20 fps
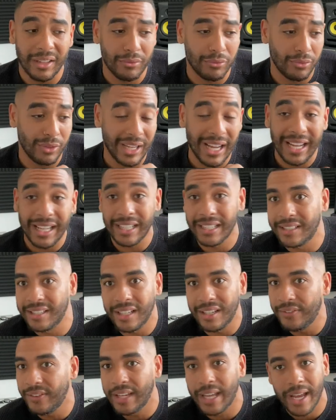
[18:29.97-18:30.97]
reality
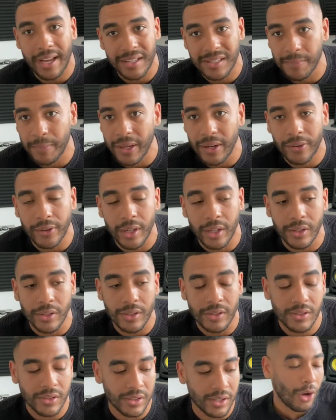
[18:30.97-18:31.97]
T V
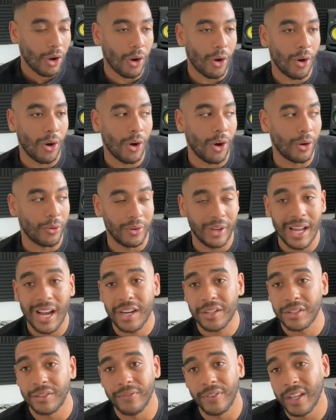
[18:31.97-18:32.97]
experience, or a
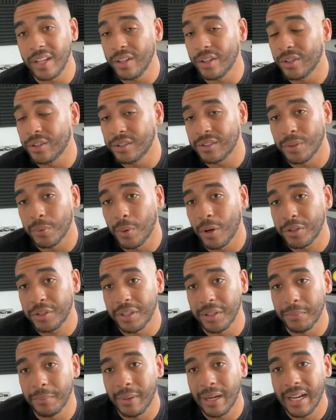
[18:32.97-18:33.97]
reaction video to
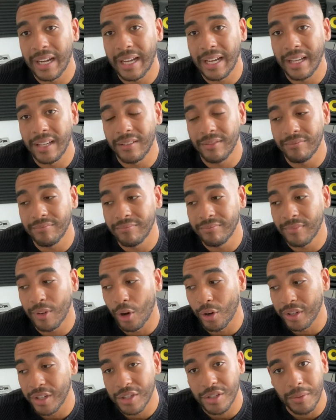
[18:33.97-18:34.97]
watching my
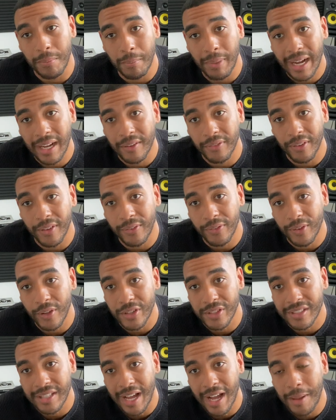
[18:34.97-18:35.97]
audition back for the
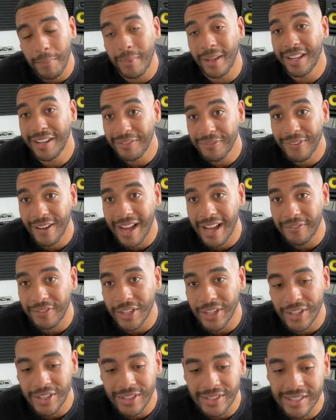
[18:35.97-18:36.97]
first time in five
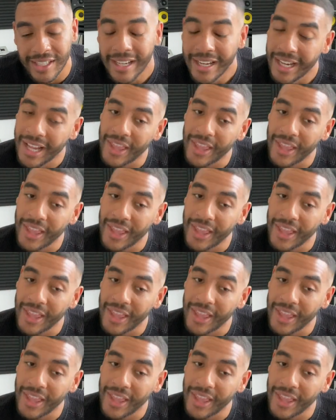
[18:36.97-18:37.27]
years,